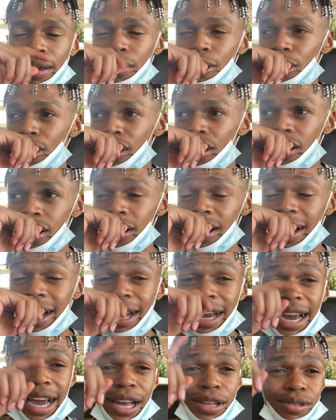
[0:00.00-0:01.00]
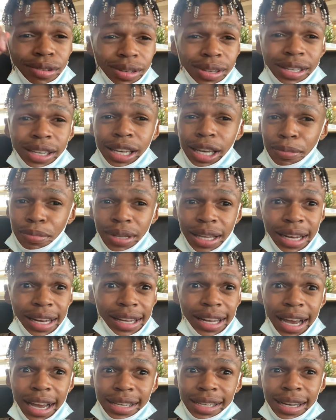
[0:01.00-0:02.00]
Yo, I had to skip the
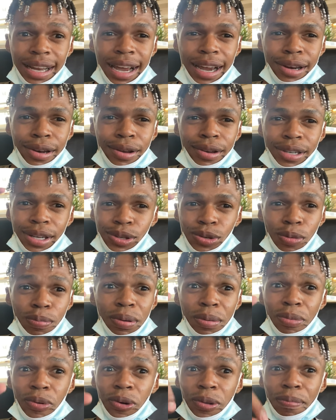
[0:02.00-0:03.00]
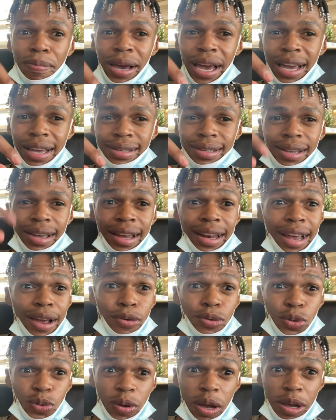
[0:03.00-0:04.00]
tax line because I saw people with bags there, and I
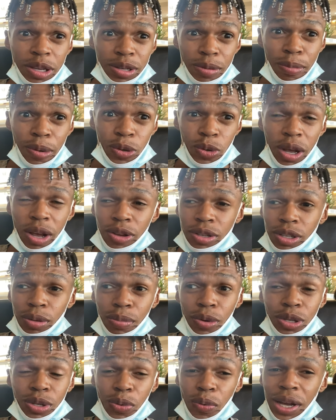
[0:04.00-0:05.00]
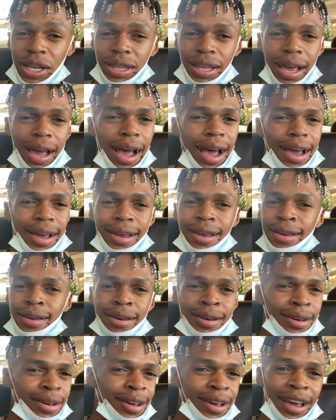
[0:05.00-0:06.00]
was supposed to wait there.
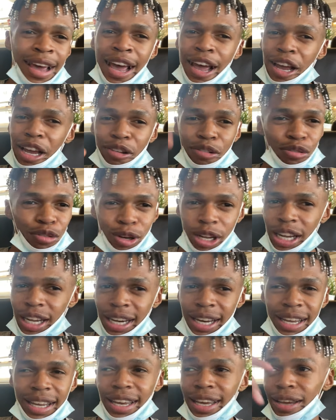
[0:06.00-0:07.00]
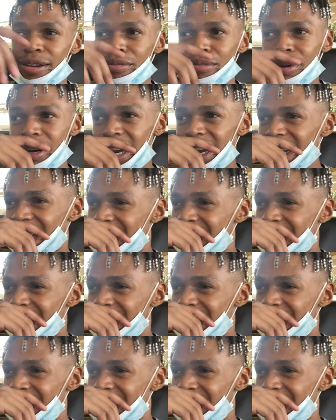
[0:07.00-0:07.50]
I flush out again, bro.